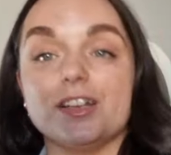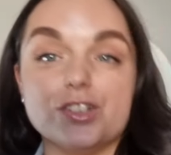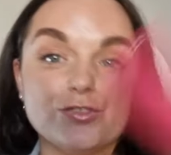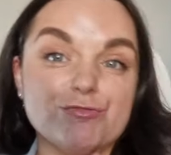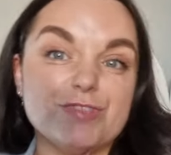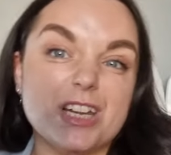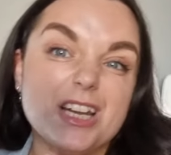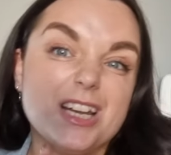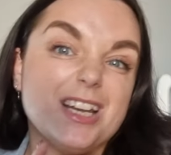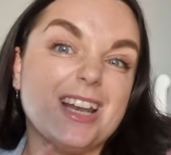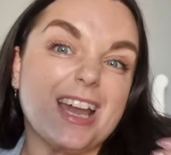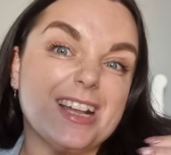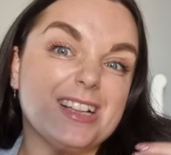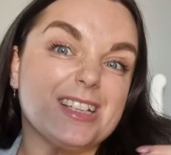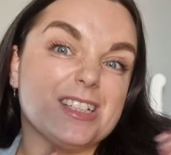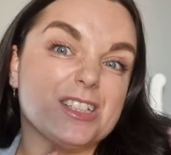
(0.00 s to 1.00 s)
actually really
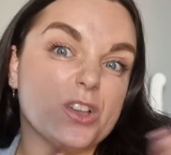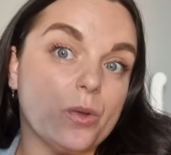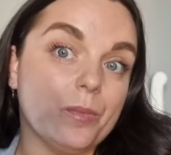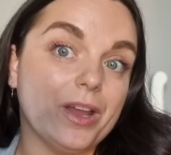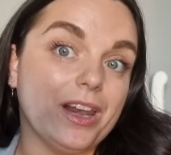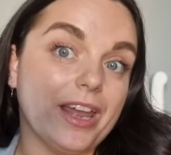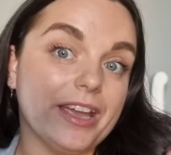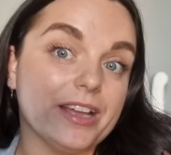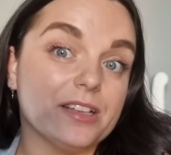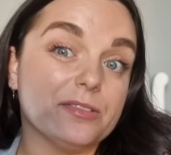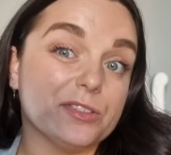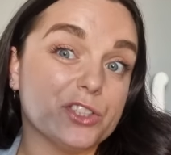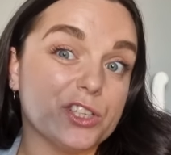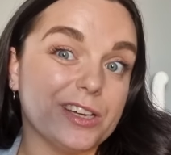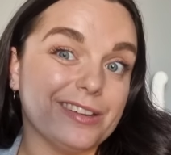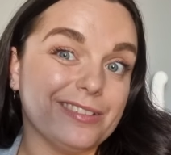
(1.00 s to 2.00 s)
like this on my legs
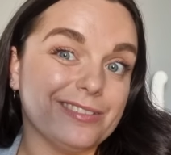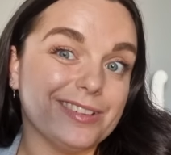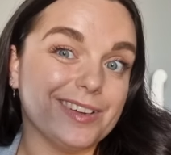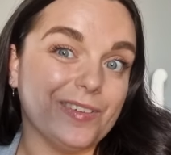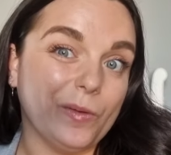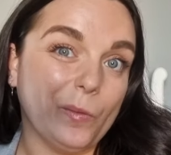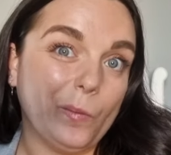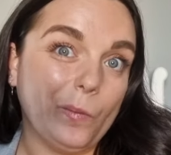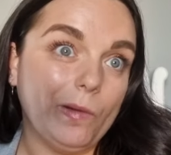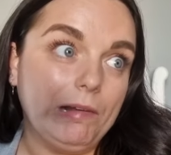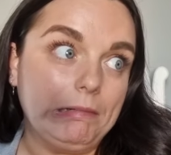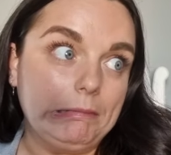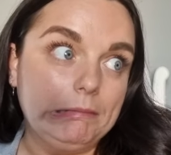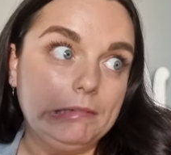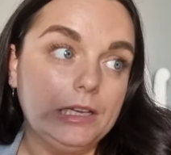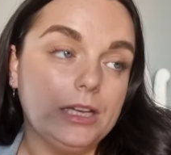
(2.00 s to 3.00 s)
for shaving and all,
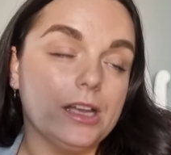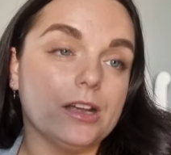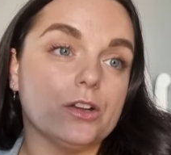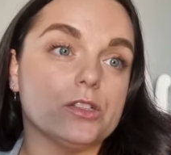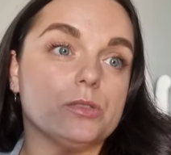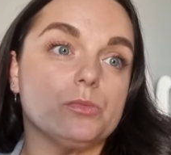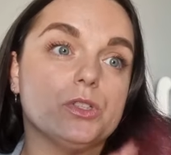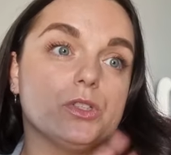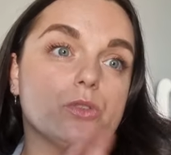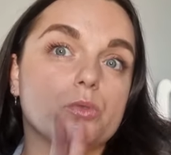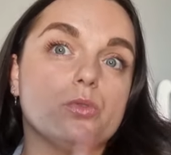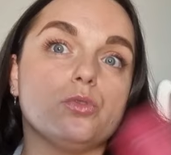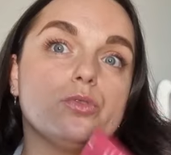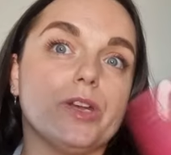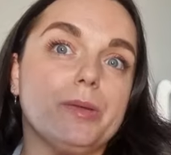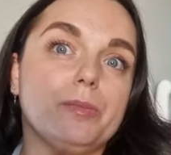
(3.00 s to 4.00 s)
because it was
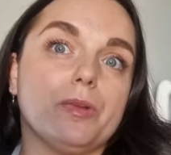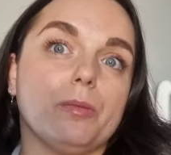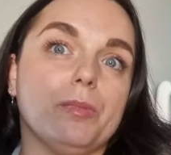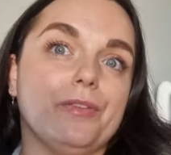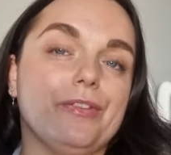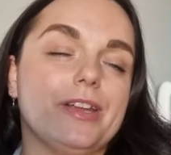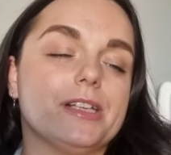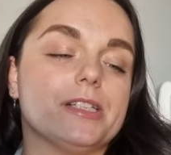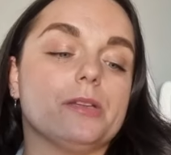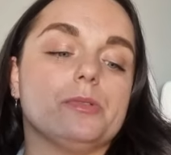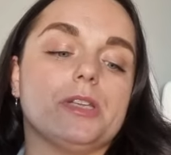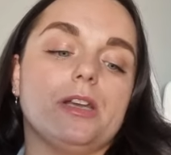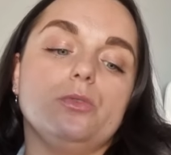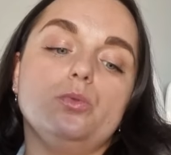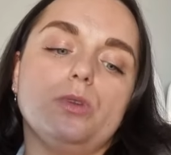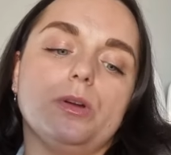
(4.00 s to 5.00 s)
so creamy on my face. I
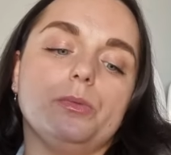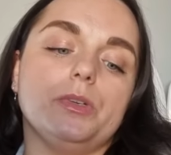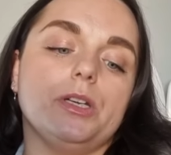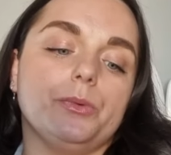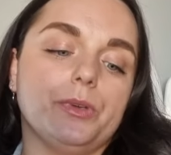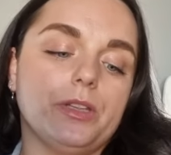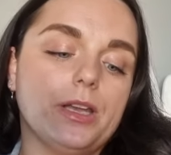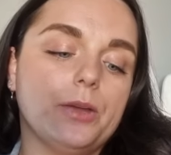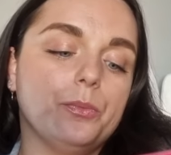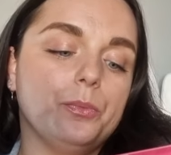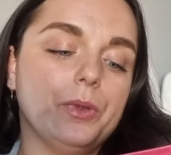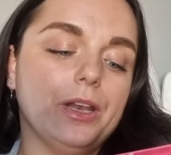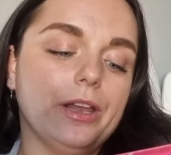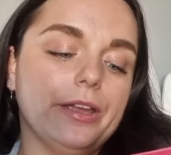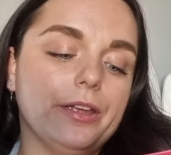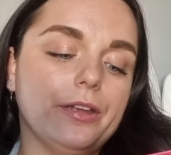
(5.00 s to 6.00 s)
was like, oh, I wonder what that would
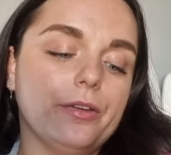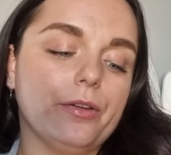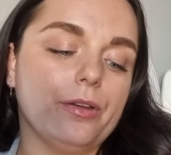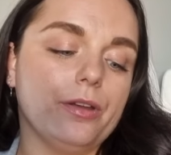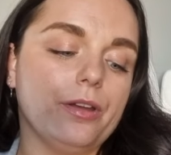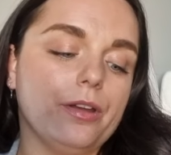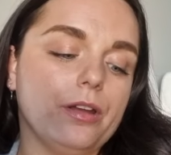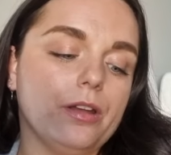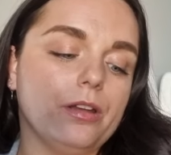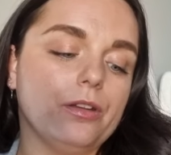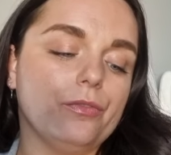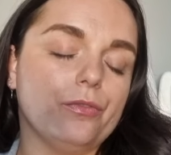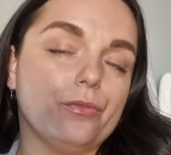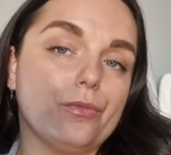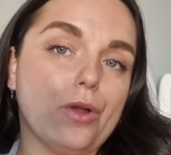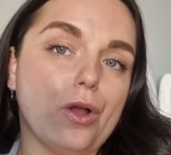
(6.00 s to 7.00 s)
be like
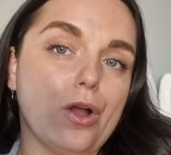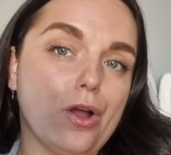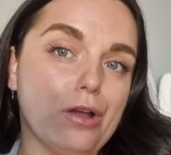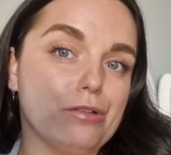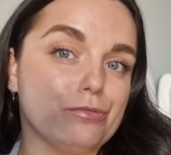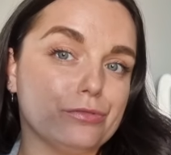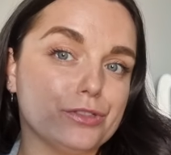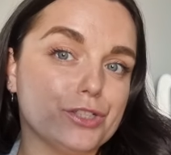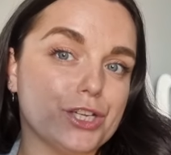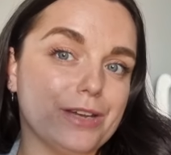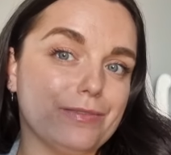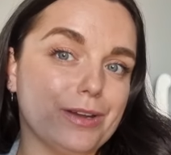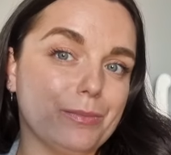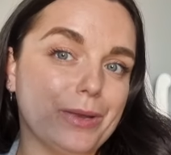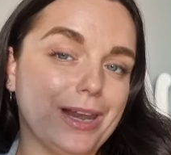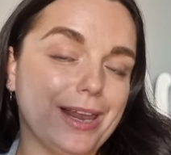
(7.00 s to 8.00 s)
of
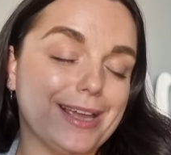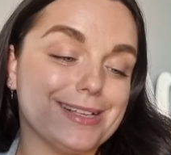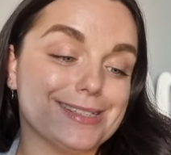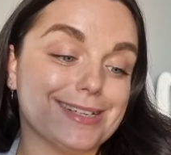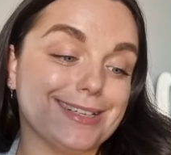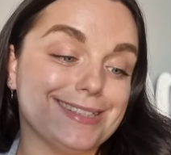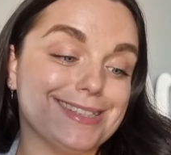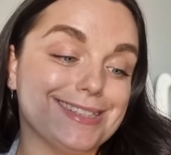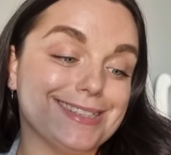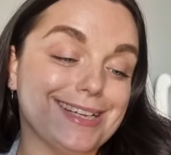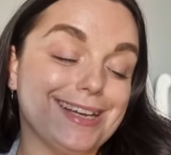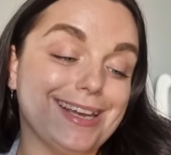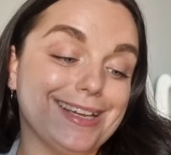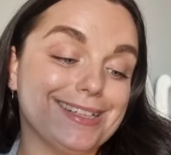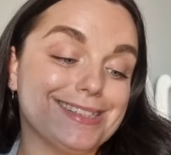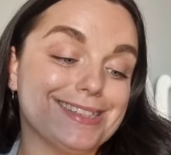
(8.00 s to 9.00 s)
shaving on my legs, and I did.
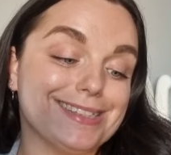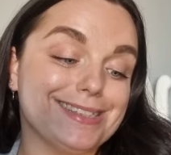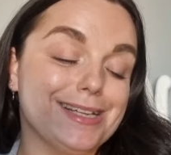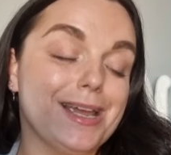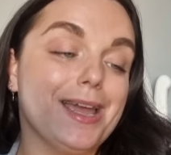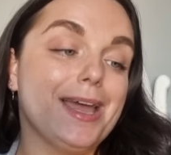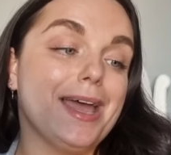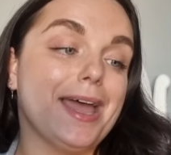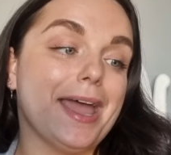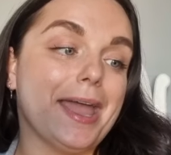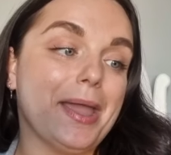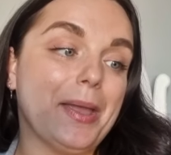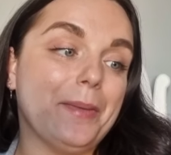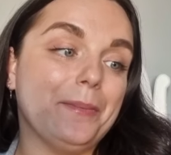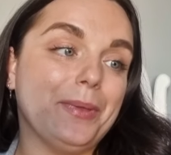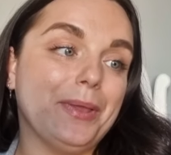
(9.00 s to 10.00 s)
I liked it.
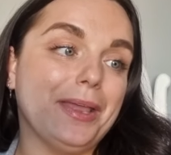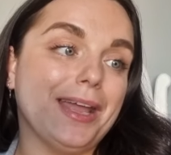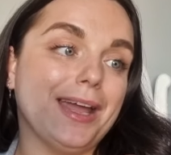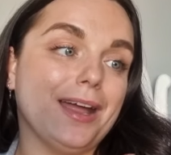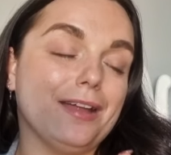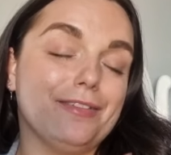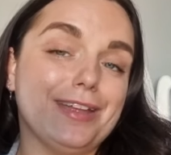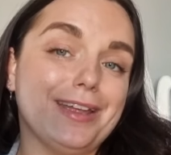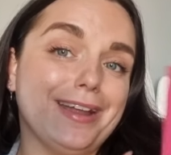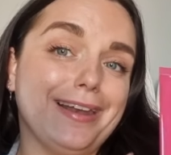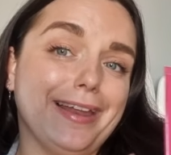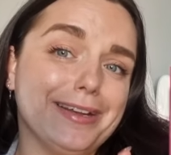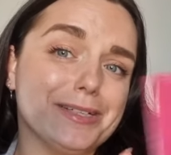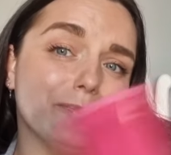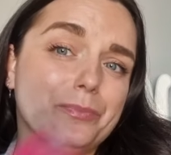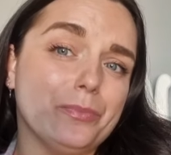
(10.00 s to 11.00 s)
Yeah, I think I
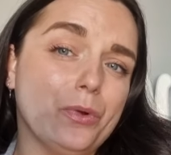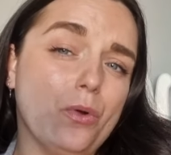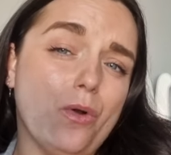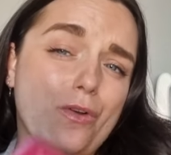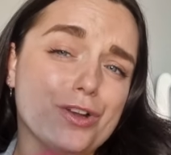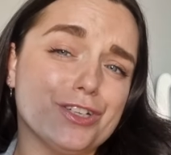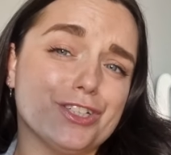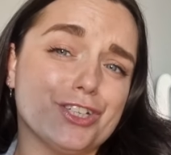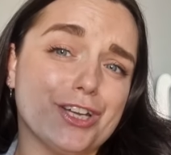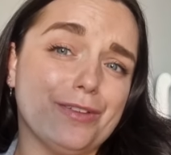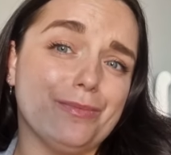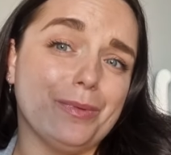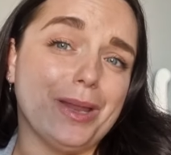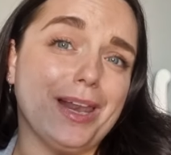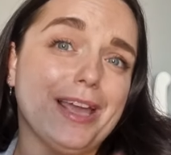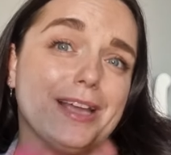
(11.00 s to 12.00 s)
liked it more
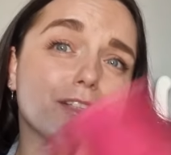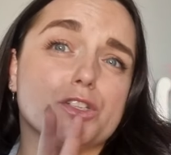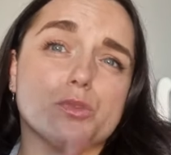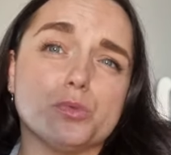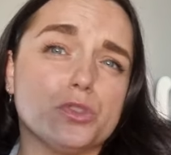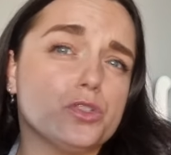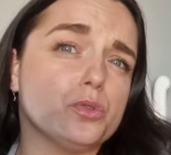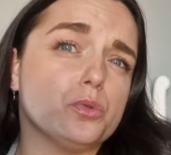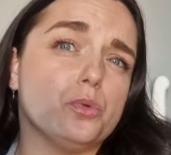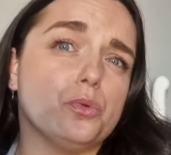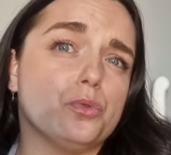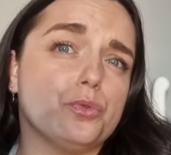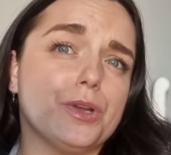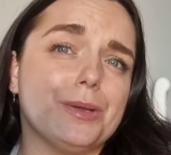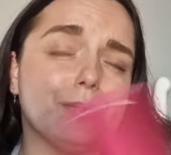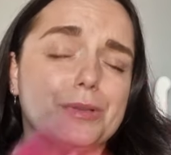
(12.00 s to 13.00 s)
shaving my legs. It was so
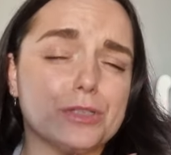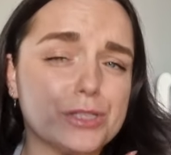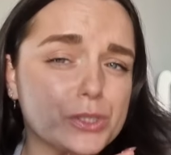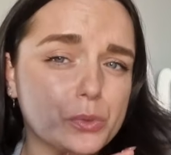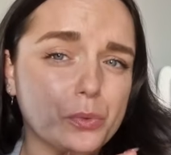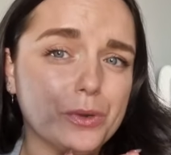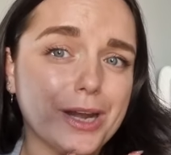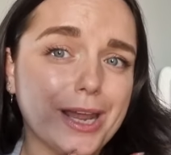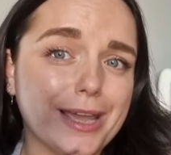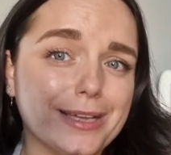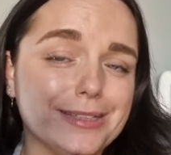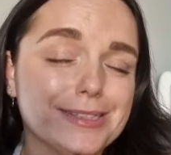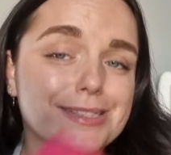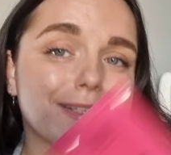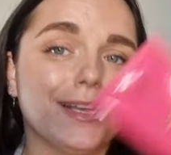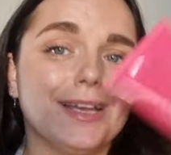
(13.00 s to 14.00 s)
creamy and so
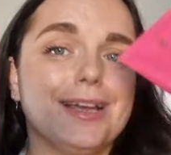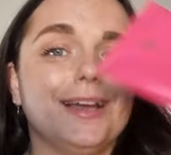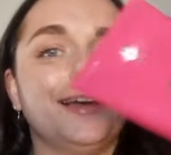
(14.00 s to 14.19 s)
nice.